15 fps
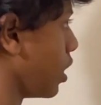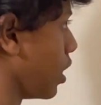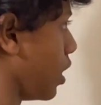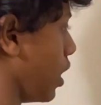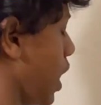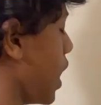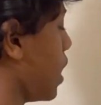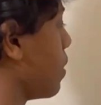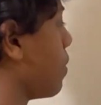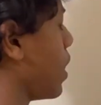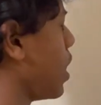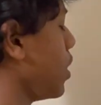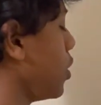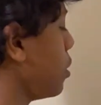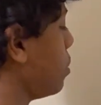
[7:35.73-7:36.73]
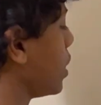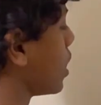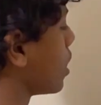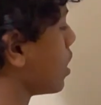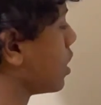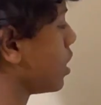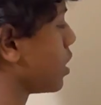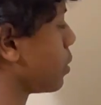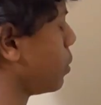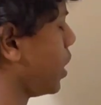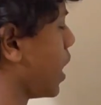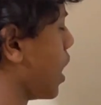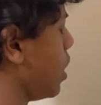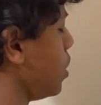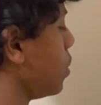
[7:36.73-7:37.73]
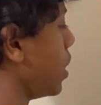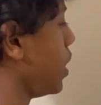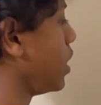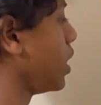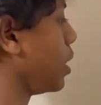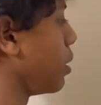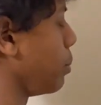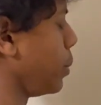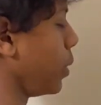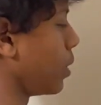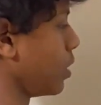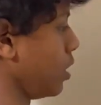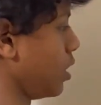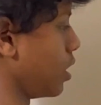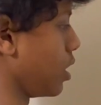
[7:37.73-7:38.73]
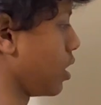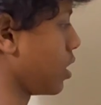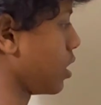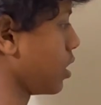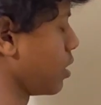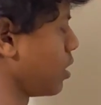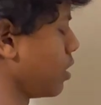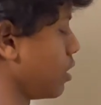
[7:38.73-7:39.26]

a value because we can't do anything beyond this.